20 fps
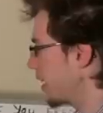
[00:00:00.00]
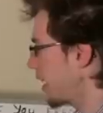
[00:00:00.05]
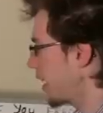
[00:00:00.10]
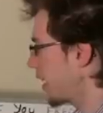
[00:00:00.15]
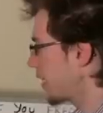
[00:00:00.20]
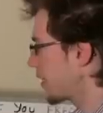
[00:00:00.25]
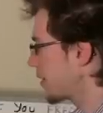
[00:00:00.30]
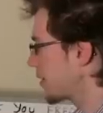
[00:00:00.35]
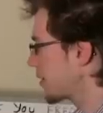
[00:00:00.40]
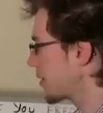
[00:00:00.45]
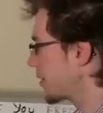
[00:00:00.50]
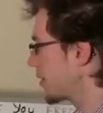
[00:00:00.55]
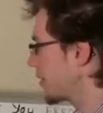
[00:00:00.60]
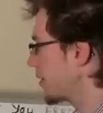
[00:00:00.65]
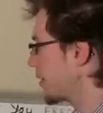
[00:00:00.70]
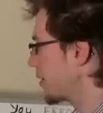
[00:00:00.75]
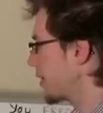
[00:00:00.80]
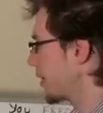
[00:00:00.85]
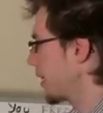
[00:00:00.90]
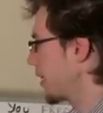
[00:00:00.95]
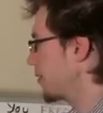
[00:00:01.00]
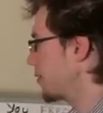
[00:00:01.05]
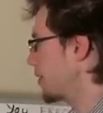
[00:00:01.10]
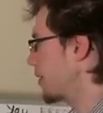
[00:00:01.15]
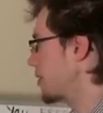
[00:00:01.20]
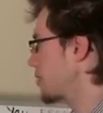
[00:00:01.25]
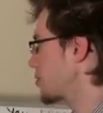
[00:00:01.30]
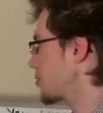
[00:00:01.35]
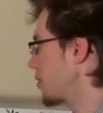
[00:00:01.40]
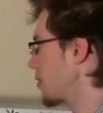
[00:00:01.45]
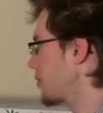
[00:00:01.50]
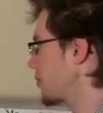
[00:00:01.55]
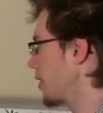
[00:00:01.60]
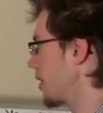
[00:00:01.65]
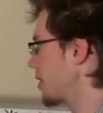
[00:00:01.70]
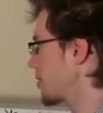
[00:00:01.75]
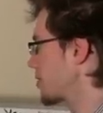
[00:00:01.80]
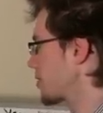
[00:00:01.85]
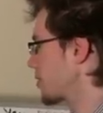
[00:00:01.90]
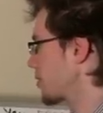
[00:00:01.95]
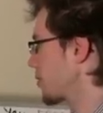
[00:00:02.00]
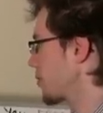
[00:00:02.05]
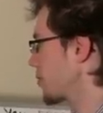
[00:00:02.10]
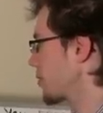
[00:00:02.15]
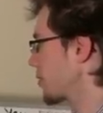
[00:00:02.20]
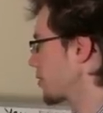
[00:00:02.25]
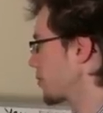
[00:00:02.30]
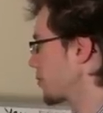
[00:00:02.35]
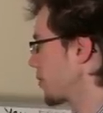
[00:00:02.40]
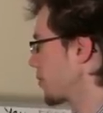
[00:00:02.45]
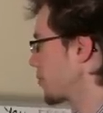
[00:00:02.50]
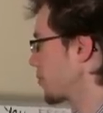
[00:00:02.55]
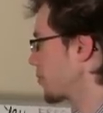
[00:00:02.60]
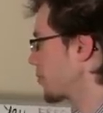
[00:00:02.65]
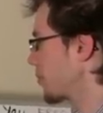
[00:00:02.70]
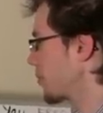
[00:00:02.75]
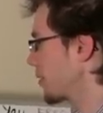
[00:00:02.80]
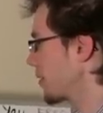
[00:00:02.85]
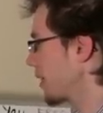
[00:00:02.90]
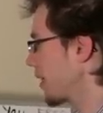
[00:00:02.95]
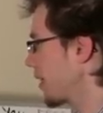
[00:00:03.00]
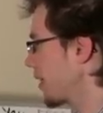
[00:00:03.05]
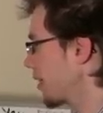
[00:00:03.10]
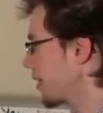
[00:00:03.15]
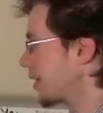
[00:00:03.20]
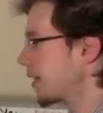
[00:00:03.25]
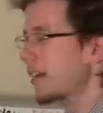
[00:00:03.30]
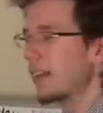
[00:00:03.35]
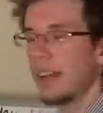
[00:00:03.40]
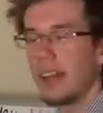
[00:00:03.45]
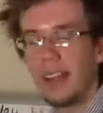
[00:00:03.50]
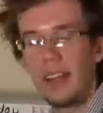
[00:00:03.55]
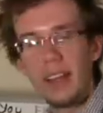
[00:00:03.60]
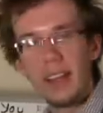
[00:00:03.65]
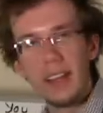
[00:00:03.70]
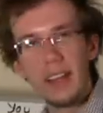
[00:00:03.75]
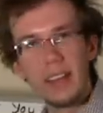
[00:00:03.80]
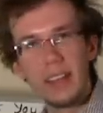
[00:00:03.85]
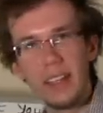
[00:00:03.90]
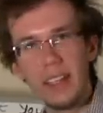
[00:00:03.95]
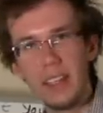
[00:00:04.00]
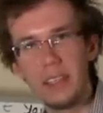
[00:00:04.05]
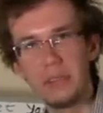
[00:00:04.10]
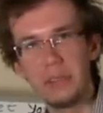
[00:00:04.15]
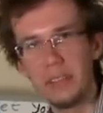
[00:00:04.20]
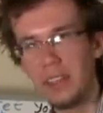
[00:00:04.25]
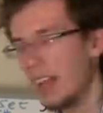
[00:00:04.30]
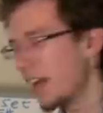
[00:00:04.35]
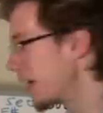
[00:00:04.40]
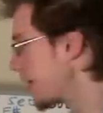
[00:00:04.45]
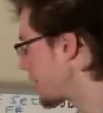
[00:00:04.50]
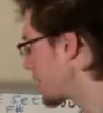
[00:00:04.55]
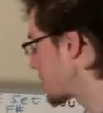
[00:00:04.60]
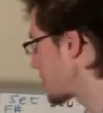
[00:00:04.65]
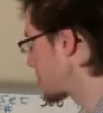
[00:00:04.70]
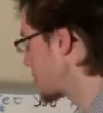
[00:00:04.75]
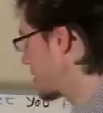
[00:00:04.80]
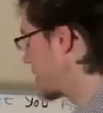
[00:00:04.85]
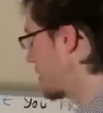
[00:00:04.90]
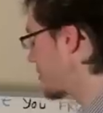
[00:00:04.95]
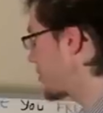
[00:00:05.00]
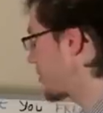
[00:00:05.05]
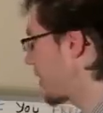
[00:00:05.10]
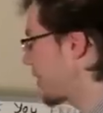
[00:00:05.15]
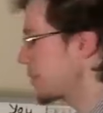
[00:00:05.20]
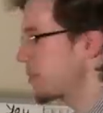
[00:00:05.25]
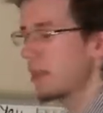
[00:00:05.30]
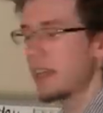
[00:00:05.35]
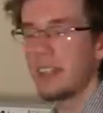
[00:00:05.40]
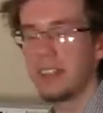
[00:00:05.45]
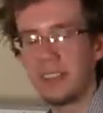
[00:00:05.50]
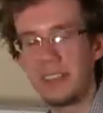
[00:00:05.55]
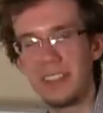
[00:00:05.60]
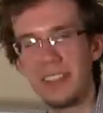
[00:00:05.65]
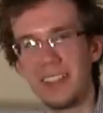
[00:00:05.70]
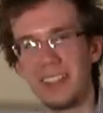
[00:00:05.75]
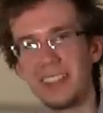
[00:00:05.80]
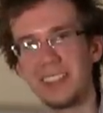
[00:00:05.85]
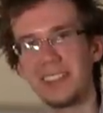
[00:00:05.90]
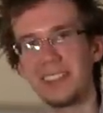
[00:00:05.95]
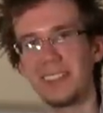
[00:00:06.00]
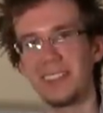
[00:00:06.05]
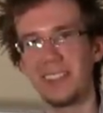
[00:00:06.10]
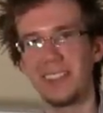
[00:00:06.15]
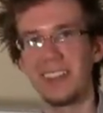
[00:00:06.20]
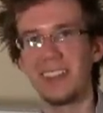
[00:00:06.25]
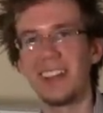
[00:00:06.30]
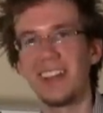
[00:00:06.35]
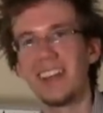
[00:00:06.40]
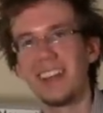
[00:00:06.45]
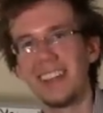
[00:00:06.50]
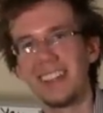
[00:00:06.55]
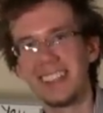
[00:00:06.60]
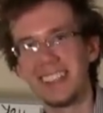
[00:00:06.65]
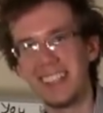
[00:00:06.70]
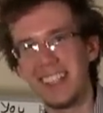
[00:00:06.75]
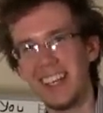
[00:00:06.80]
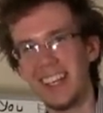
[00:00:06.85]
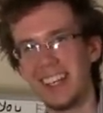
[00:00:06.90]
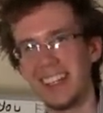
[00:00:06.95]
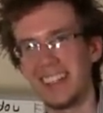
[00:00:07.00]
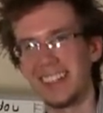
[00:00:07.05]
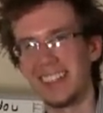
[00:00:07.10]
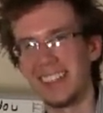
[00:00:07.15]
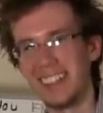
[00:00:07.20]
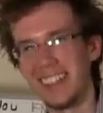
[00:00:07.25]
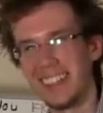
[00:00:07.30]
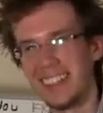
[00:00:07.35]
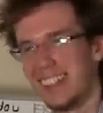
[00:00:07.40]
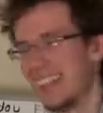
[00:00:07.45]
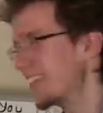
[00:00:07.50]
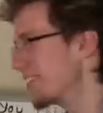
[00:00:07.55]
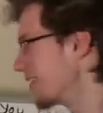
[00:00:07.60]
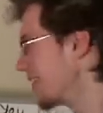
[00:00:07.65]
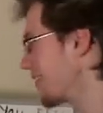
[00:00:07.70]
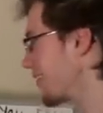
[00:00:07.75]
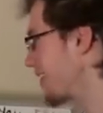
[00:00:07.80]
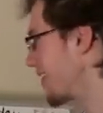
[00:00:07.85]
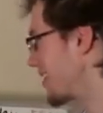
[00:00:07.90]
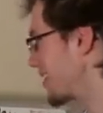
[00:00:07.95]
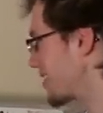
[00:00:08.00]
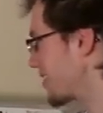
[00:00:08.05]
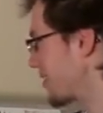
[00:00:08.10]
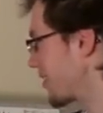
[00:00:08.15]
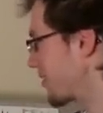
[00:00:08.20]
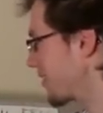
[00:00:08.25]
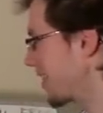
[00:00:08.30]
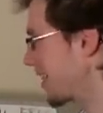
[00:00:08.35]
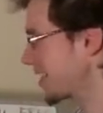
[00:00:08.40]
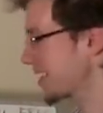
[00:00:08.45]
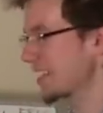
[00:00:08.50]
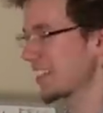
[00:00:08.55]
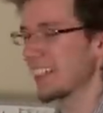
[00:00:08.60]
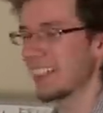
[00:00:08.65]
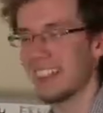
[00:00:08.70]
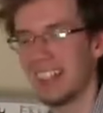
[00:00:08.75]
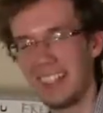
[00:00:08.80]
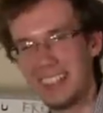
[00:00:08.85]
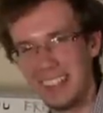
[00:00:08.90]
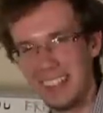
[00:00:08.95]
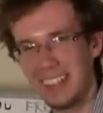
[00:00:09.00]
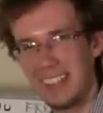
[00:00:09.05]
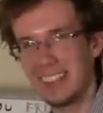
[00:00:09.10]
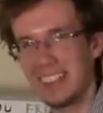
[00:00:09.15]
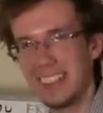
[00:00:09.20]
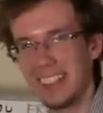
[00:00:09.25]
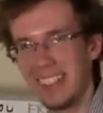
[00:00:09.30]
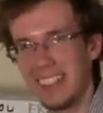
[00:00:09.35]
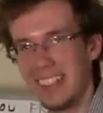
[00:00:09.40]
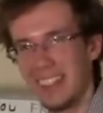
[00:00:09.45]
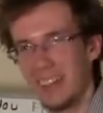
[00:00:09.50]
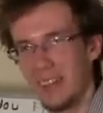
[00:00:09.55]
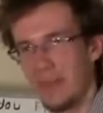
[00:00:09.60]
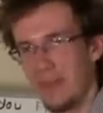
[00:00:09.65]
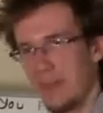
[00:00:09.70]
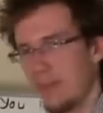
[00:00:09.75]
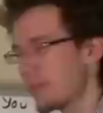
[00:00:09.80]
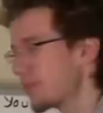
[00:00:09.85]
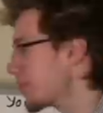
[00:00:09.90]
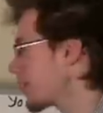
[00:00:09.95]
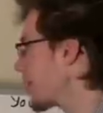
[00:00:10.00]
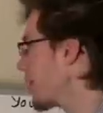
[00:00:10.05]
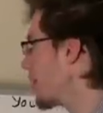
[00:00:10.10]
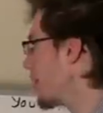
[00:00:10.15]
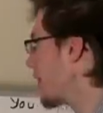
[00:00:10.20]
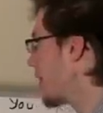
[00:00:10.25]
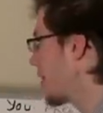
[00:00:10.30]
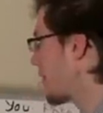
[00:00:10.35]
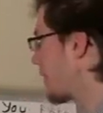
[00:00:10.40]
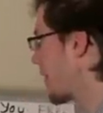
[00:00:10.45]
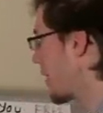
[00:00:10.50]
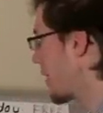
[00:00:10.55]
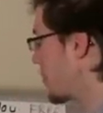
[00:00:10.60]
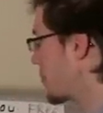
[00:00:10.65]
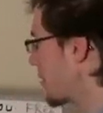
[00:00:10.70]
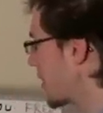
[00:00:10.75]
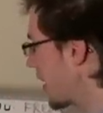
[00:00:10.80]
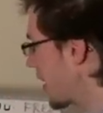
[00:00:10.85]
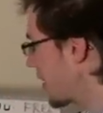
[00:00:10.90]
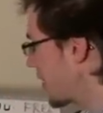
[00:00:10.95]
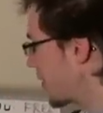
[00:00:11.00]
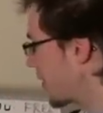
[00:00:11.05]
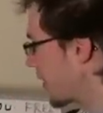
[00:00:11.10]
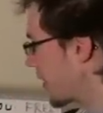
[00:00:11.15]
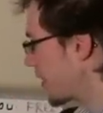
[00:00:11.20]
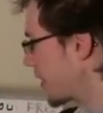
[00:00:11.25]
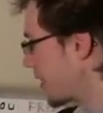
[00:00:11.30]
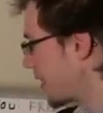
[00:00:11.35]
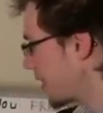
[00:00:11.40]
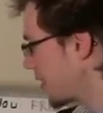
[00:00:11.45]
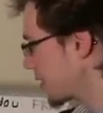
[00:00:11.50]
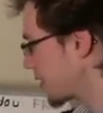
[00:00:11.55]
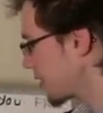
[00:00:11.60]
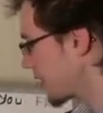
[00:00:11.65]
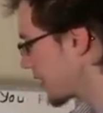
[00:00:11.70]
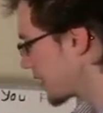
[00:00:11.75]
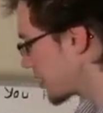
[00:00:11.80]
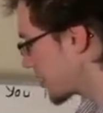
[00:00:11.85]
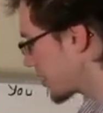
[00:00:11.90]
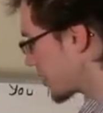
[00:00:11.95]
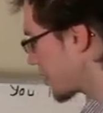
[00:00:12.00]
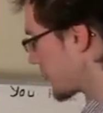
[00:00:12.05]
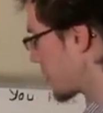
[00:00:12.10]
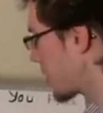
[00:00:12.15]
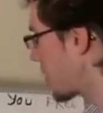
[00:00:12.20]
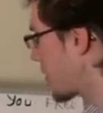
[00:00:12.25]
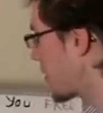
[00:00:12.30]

flat. Okay, if it has 3 flats, just go to the one before that, E flat. So E flat major is your scale, even if it has 3 flats in it. That's how you see. Okay, but anyway, so that's just something